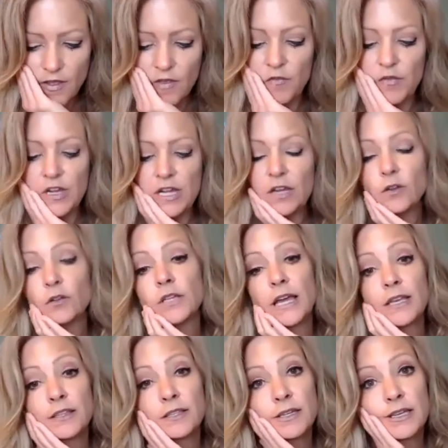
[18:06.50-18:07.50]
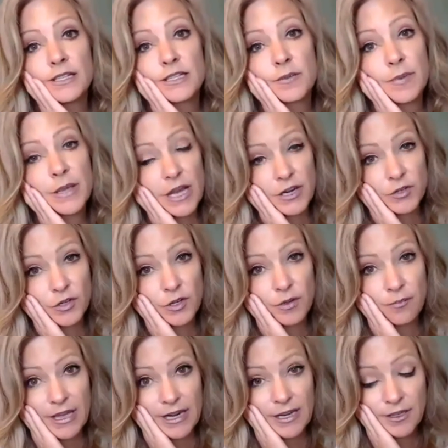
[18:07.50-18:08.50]
Video length needs to be under a
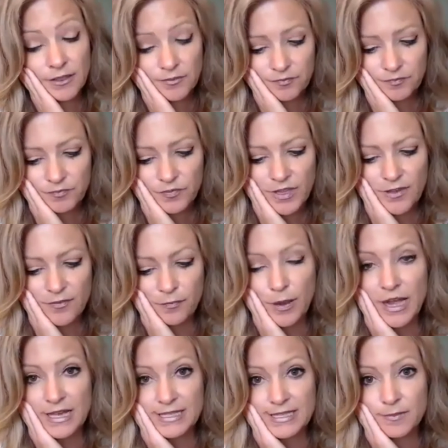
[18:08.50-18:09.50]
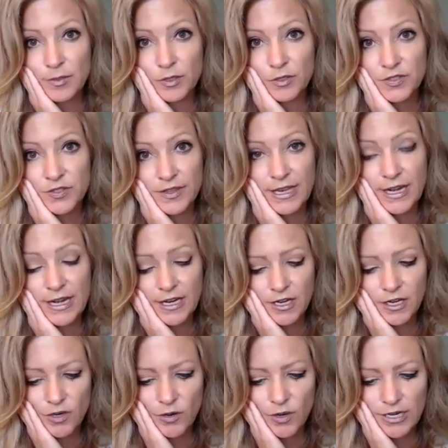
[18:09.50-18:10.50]
minute if possible, so that it
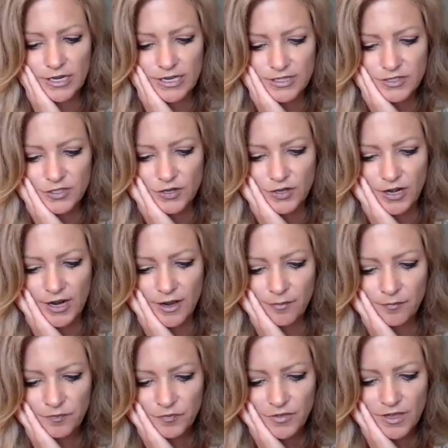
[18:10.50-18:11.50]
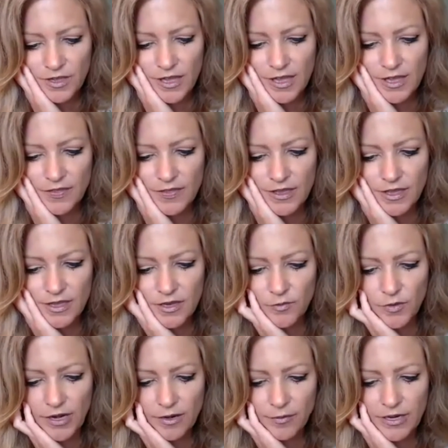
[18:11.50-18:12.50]
can go on Instagram. And then
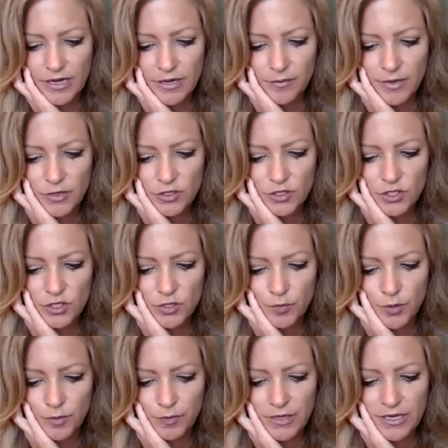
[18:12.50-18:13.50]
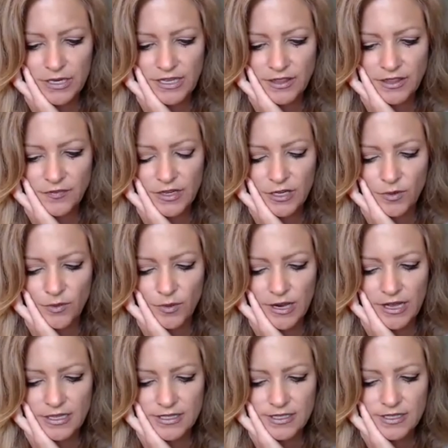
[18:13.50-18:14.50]
recommended amount you should put behind the video
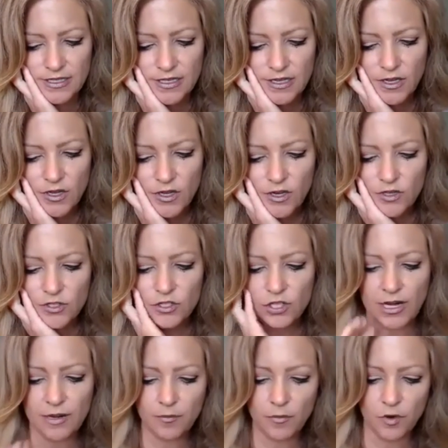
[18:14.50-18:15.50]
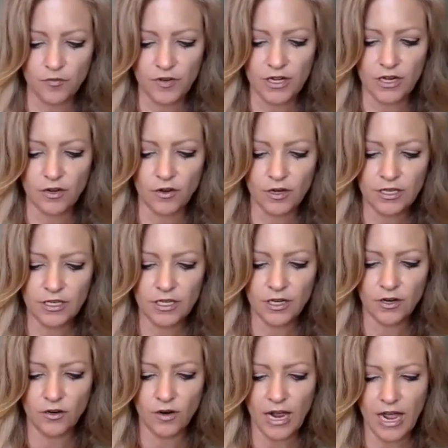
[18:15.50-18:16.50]
ads. Trying more video. You
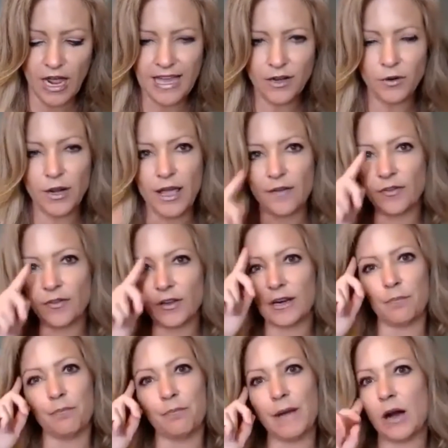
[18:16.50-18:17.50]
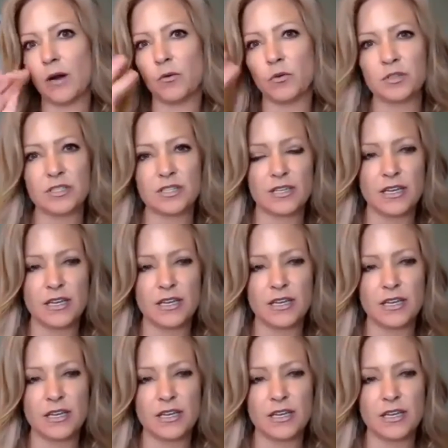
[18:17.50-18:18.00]
know, I don't have an amount.